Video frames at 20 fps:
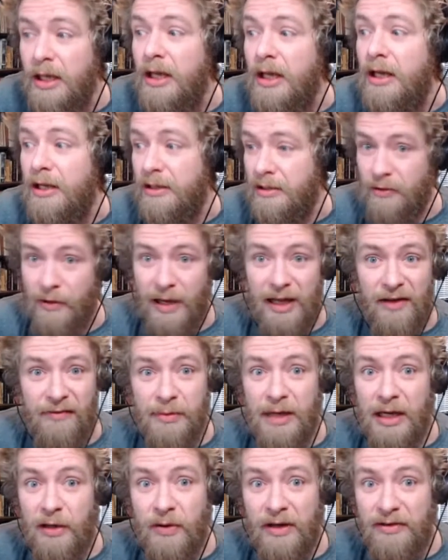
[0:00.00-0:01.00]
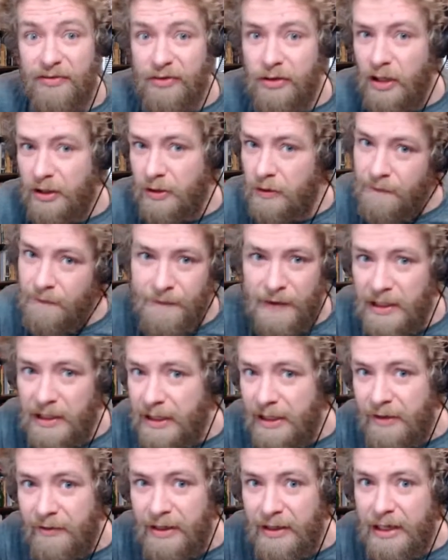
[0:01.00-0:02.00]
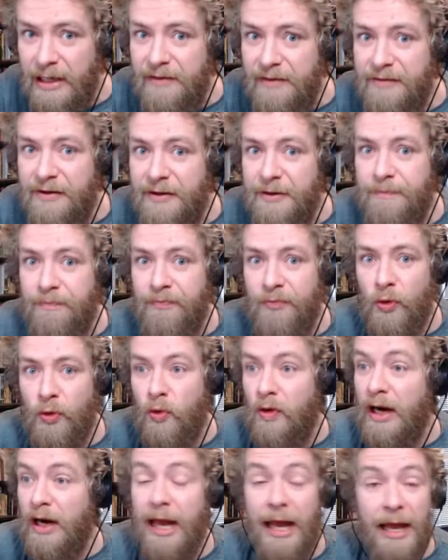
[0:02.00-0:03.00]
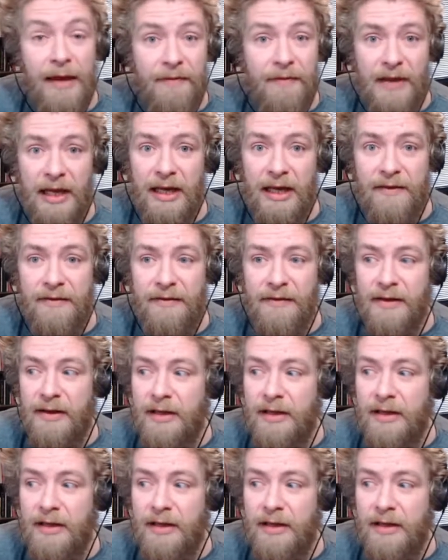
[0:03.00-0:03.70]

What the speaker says: You ask me a question, I go find out the answer. Or I have the answer.